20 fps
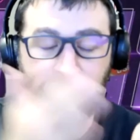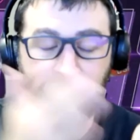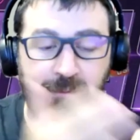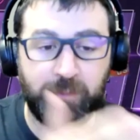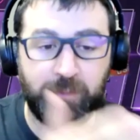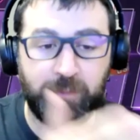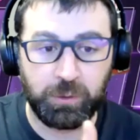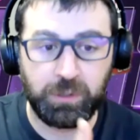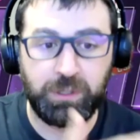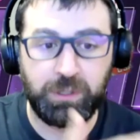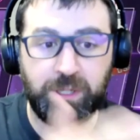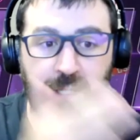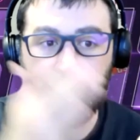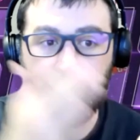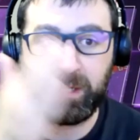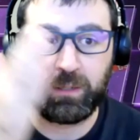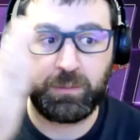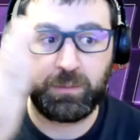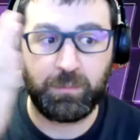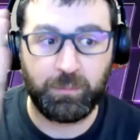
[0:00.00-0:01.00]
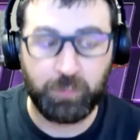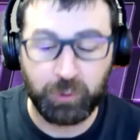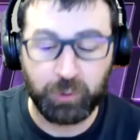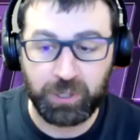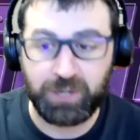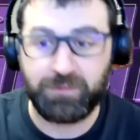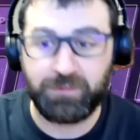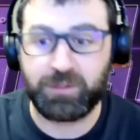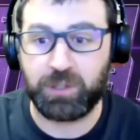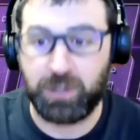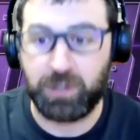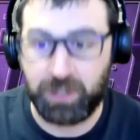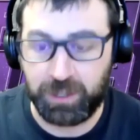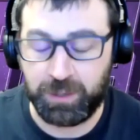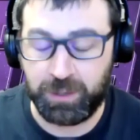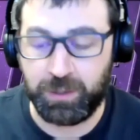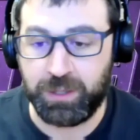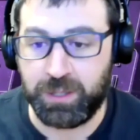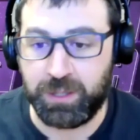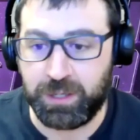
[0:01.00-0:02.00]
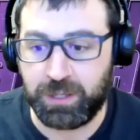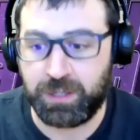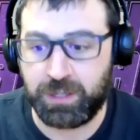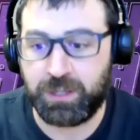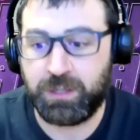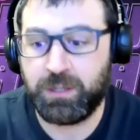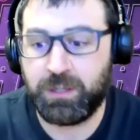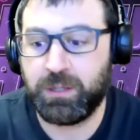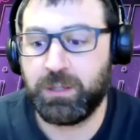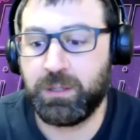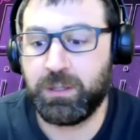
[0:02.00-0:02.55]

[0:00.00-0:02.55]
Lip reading: fully briefed on the